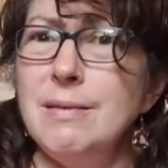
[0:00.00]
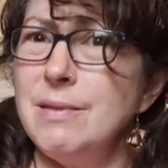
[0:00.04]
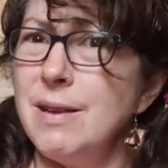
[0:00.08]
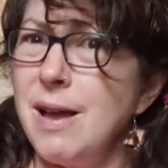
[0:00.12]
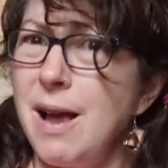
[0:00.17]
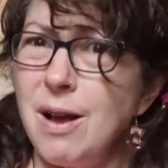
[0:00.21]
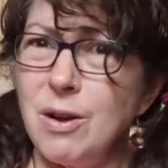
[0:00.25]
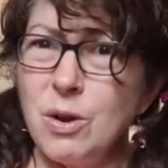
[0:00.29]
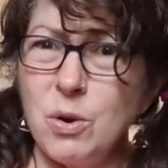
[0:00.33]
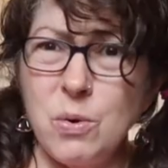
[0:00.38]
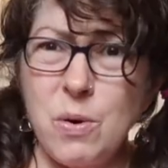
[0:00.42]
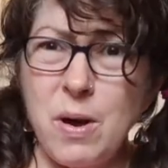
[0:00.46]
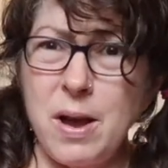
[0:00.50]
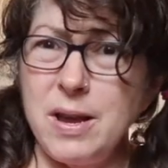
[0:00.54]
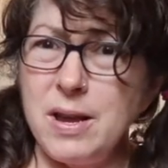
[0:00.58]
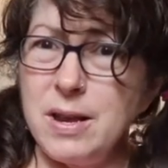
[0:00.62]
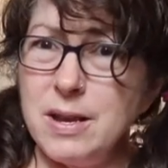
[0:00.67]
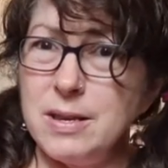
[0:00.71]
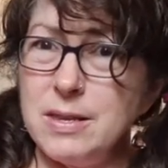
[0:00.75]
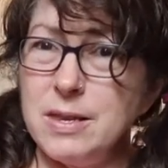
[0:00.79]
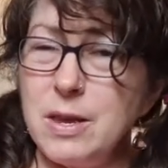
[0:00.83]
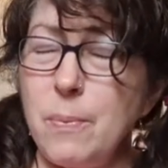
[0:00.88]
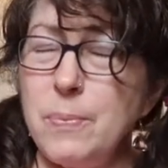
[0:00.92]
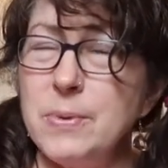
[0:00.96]
Not
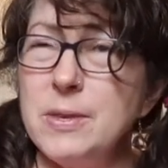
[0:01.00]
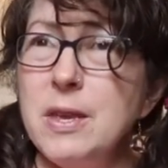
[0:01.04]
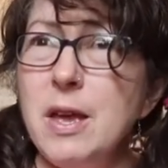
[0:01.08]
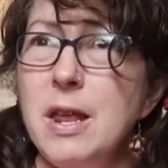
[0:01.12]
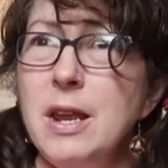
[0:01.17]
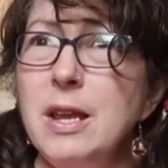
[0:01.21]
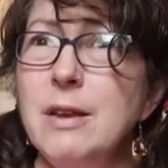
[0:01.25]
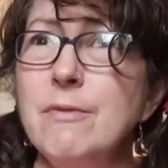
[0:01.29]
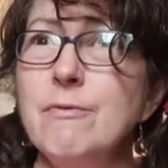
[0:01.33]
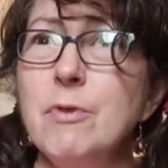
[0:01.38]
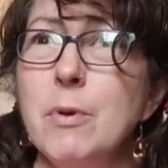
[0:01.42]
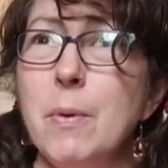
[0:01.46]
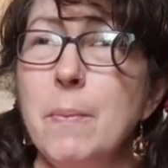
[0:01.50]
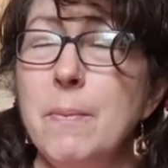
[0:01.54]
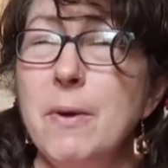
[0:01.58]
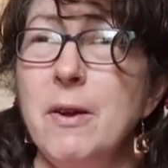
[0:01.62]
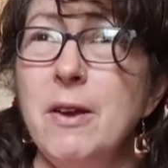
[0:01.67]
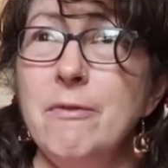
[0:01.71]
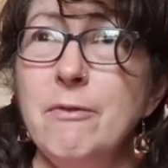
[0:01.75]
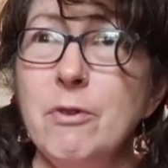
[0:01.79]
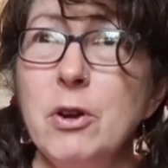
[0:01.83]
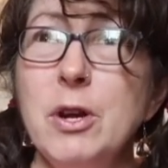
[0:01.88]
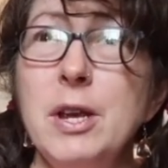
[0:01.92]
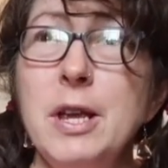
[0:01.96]
quite as upsetting
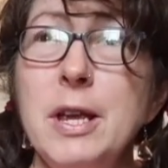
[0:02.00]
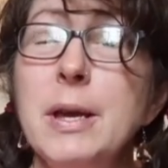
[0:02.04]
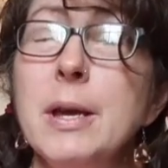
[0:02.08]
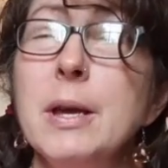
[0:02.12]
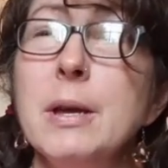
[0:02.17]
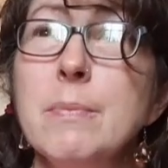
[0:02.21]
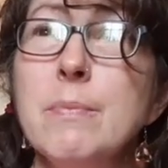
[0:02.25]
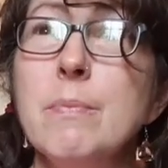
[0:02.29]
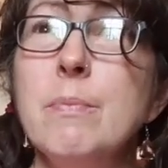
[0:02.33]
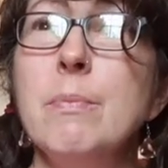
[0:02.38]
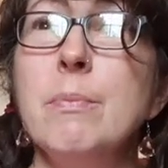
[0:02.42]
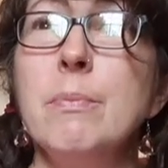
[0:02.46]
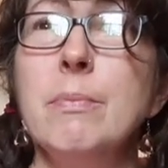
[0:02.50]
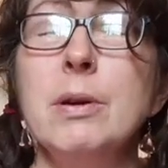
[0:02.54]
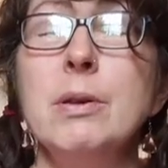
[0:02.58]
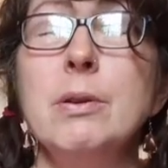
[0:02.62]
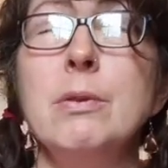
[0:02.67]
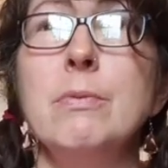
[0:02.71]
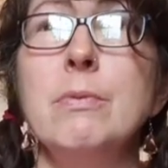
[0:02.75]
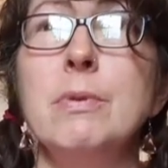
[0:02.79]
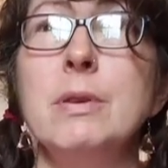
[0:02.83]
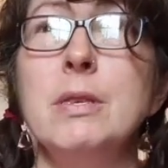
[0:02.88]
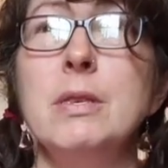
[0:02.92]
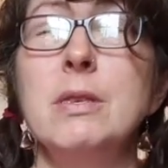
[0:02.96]
for him,
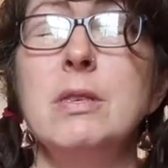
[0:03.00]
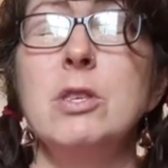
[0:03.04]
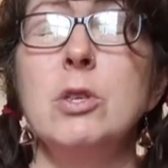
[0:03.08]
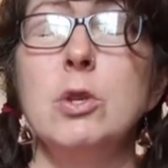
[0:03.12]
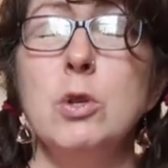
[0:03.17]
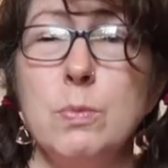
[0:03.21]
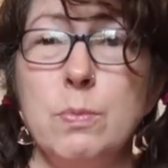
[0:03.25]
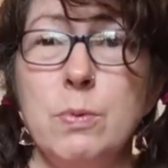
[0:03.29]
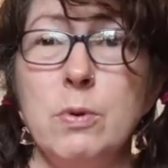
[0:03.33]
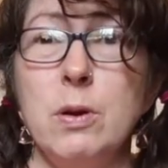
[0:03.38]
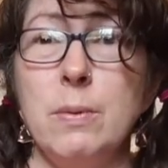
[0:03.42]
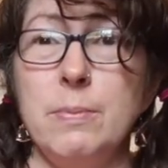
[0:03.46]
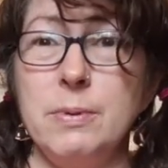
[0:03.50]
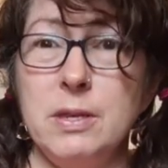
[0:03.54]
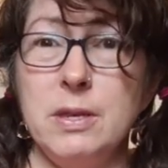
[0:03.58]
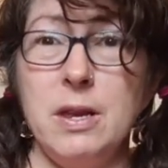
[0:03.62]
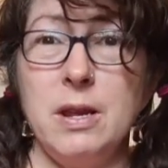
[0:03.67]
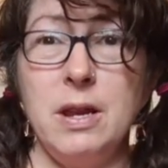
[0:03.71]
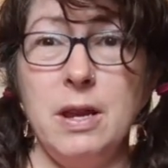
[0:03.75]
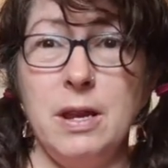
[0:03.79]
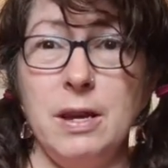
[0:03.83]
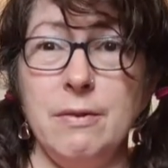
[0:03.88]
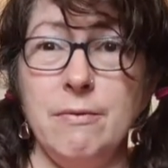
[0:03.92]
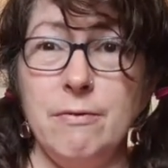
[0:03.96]
but it was super
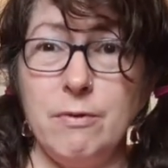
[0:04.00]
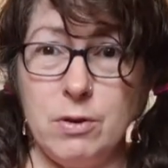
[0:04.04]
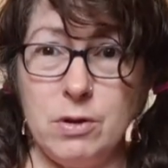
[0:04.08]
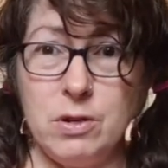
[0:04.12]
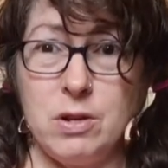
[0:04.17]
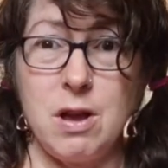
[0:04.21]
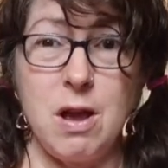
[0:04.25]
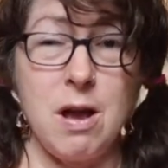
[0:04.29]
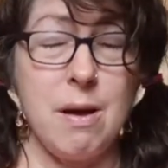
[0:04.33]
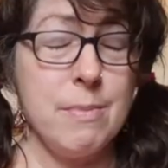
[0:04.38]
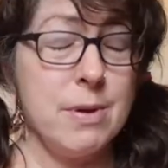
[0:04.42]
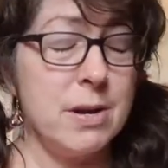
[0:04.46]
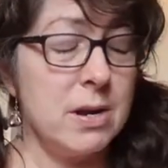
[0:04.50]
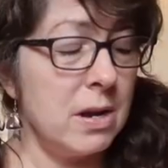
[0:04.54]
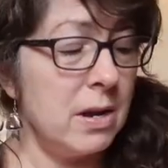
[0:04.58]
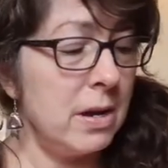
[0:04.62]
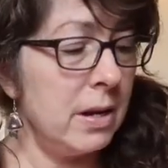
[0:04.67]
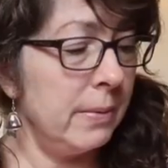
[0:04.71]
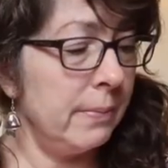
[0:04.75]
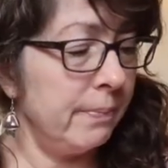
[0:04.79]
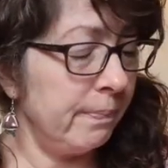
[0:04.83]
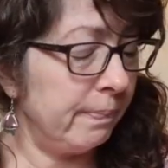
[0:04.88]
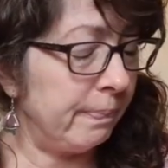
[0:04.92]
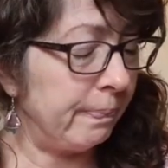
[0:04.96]
upsetting for Tom and
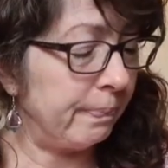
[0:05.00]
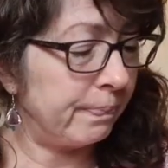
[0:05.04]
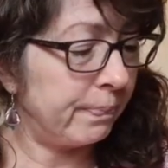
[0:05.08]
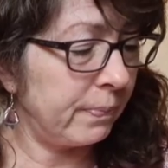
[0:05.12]
I.